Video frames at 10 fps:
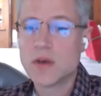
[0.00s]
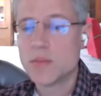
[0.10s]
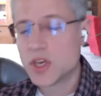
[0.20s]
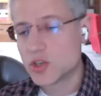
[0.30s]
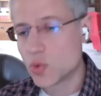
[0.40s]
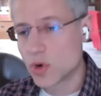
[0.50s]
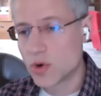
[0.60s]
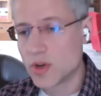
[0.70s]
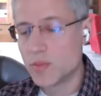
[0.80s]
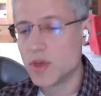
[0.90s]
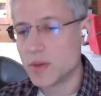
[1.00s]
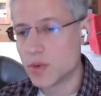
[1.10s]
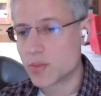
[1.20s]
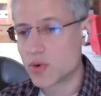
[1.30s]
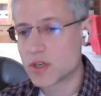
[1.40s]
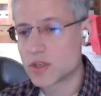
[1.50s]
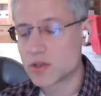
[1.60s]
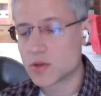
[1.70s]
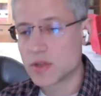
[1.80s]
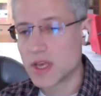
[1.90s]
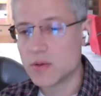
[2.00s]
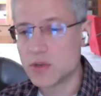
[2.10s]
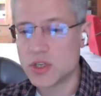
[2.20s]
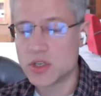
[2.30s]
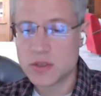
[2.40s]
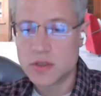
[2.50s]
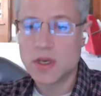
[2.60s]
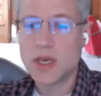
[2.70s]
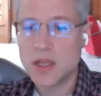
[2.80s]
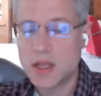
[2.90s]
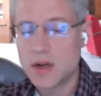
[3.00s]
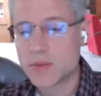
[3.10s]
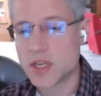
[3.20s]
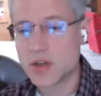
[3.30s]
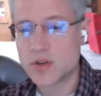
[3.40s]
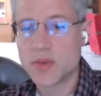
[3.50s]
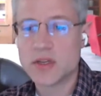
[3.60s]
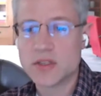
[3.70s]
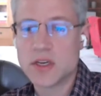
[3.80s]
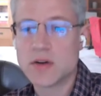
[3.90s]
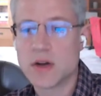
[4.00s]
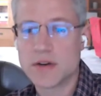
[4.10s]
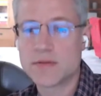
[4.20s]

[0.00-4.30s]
because we're going to be able to process those languages and update your dependency graph.